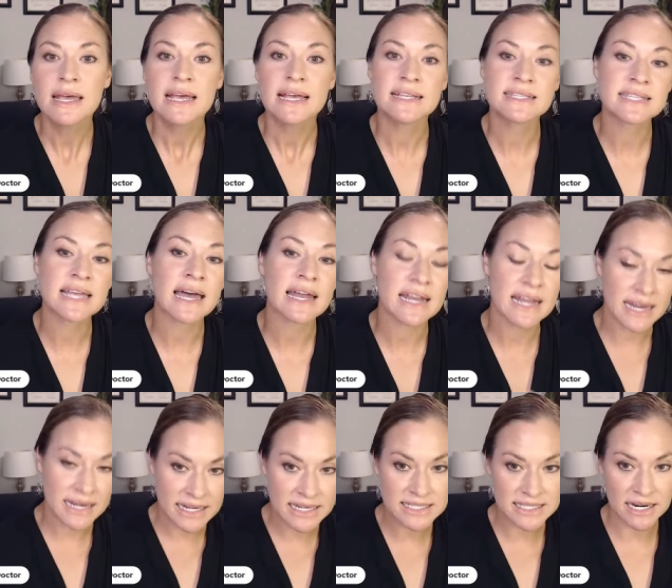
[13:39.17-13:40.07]
is that
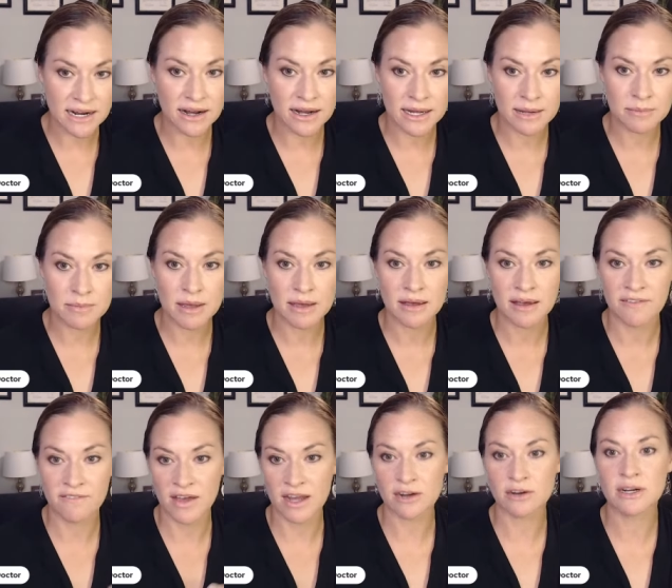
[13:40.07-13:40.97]
anytime a
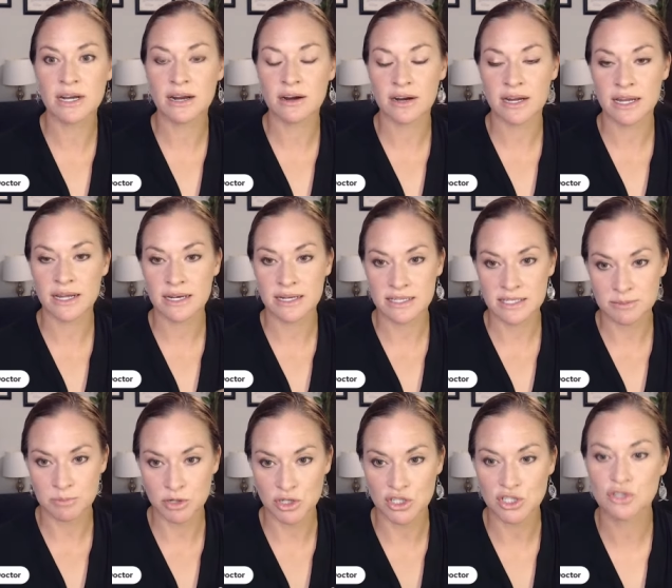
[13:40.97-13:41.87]
veterinarian is
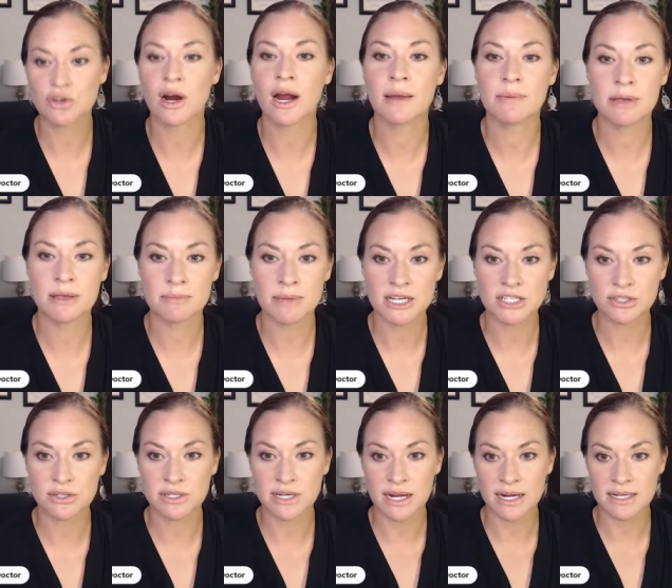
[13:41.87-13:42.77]
prescribing
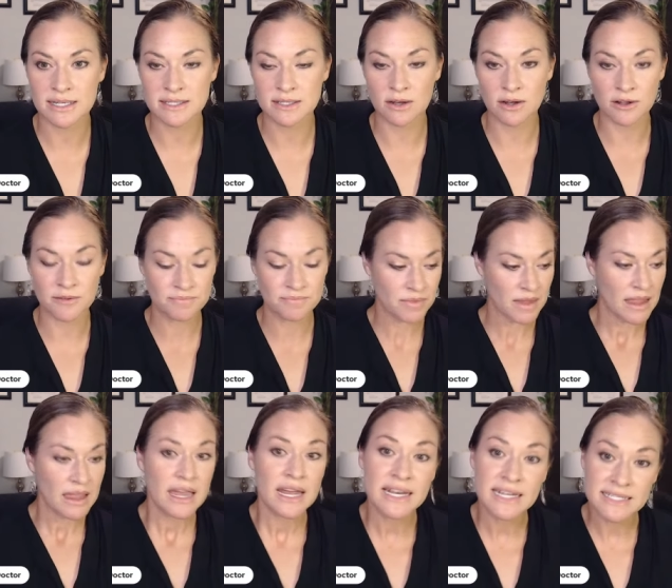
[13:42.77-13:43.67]
metronidazole,
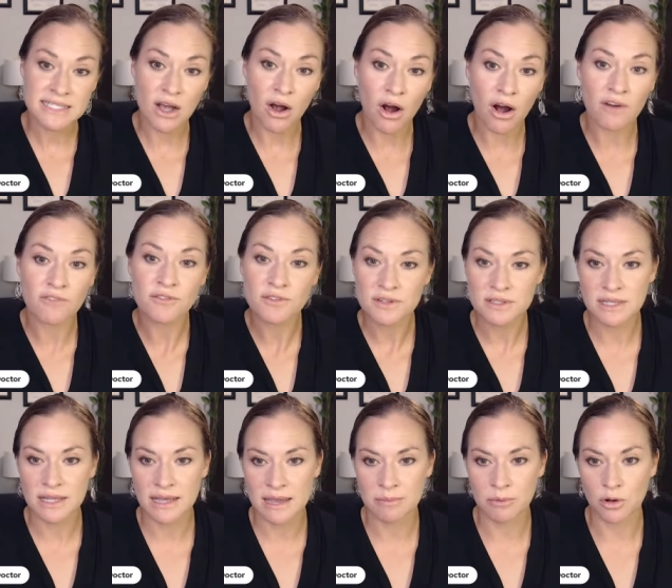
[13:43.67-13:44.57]
it is
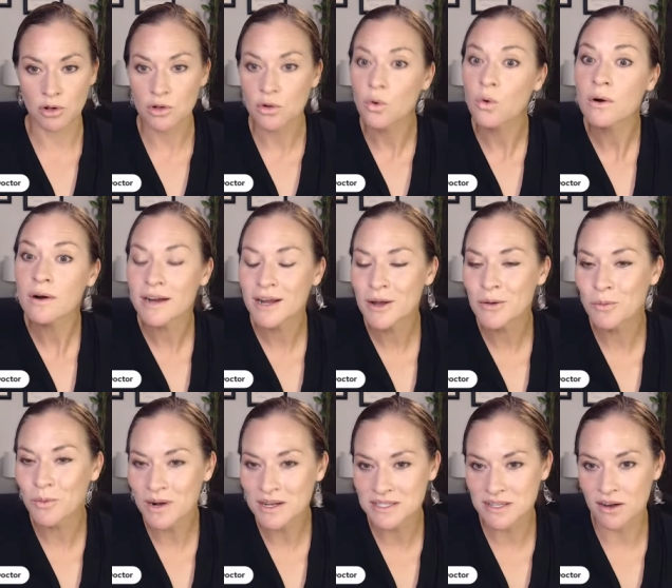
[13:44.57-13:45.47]
off-label, or it
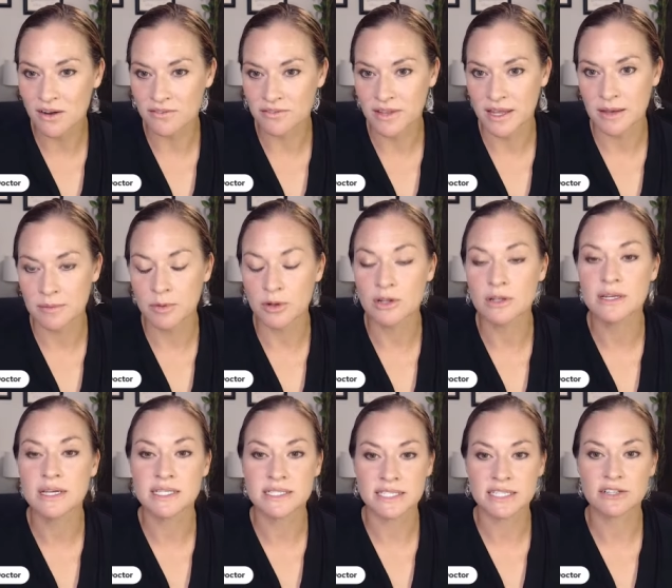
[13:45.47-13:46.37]
was off-label
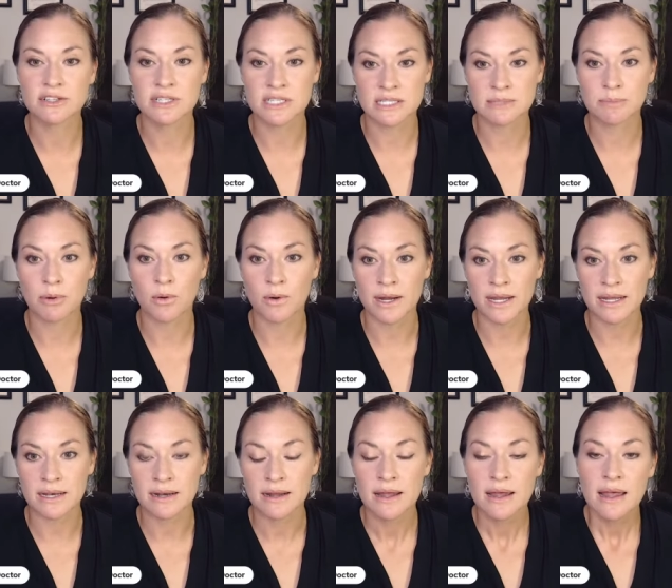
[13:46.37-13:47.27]
until this
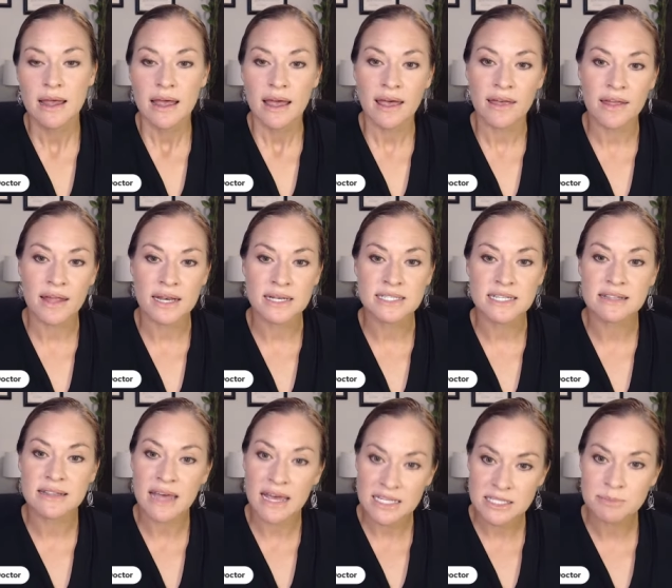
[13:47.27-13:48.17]
point. And
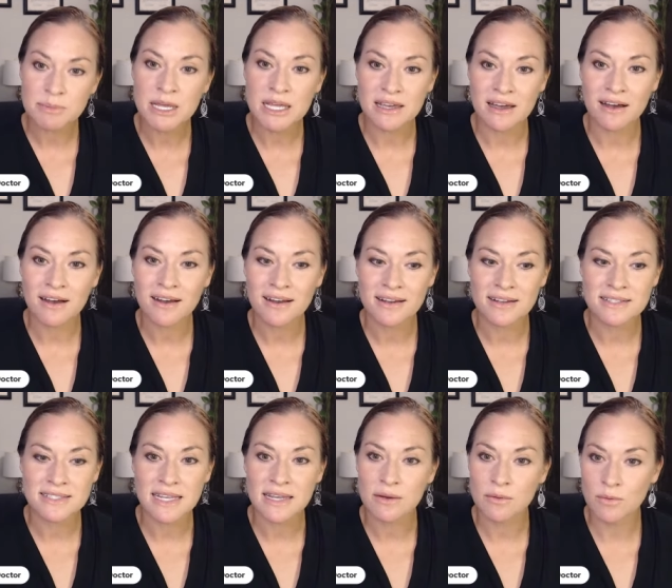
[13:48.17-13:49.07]
that's
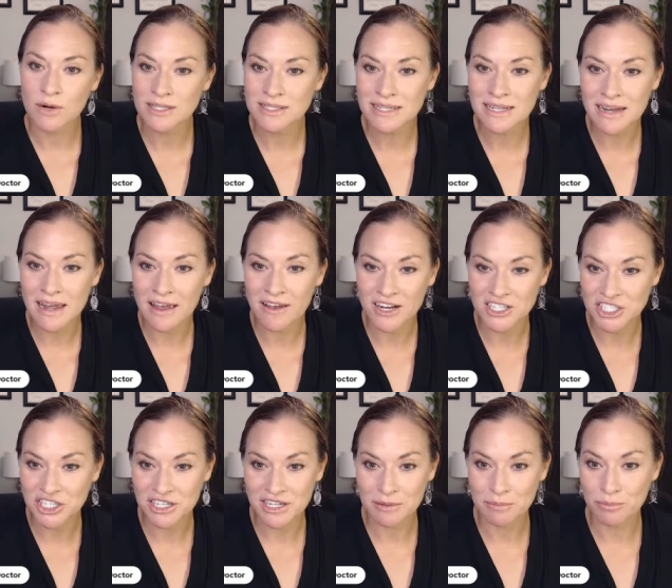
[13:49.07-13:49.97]
because it wasn't
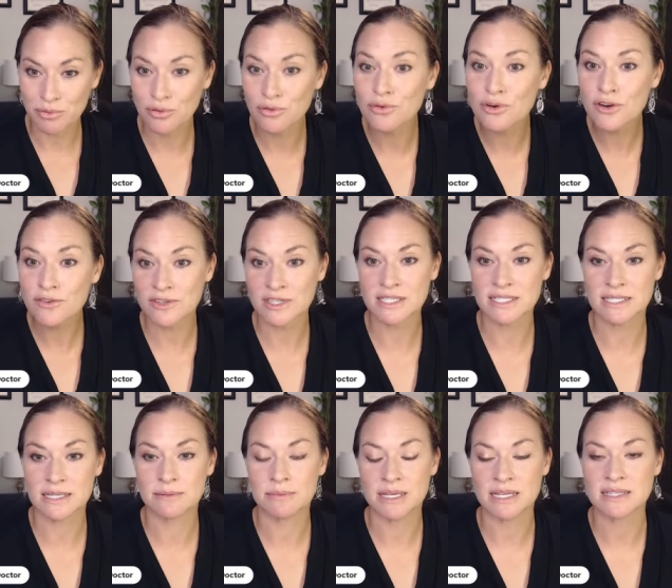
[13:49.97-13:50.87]
actually proven
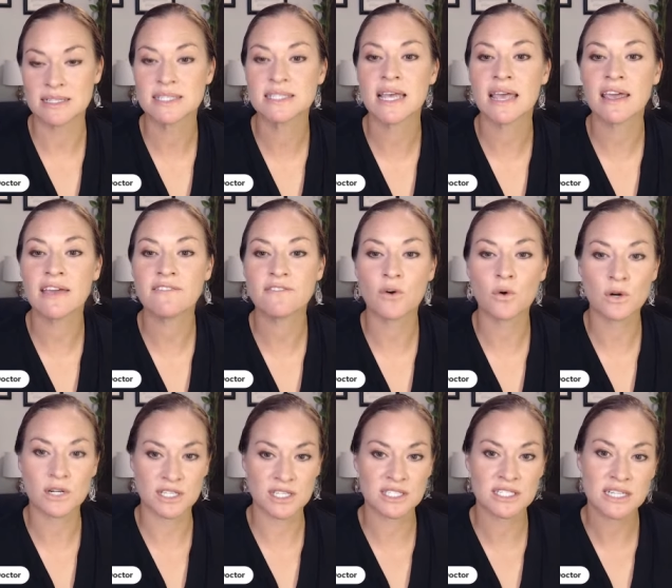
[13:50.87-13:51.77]
to be safe
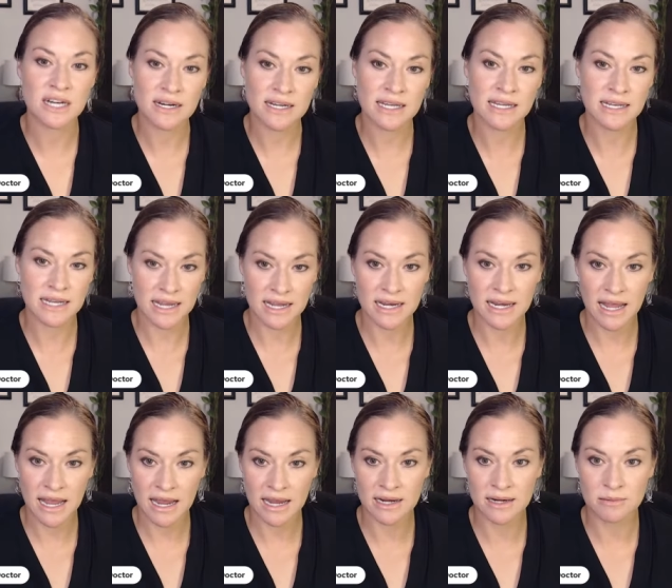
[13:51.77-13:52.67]
or studied in
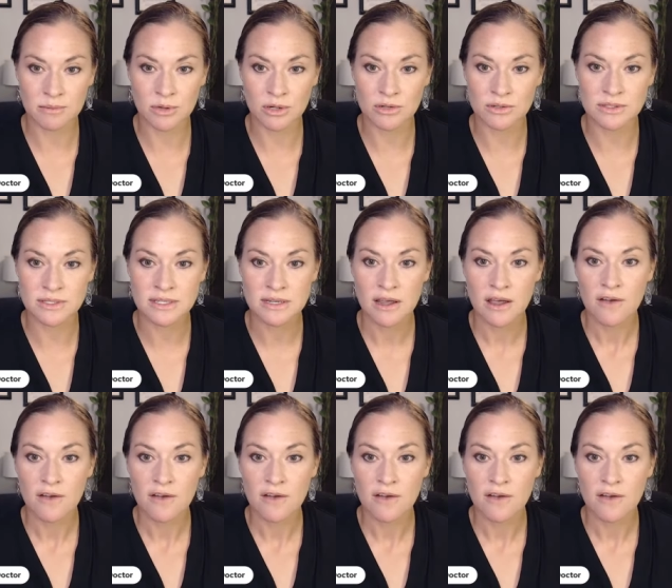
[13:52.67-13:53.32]
animals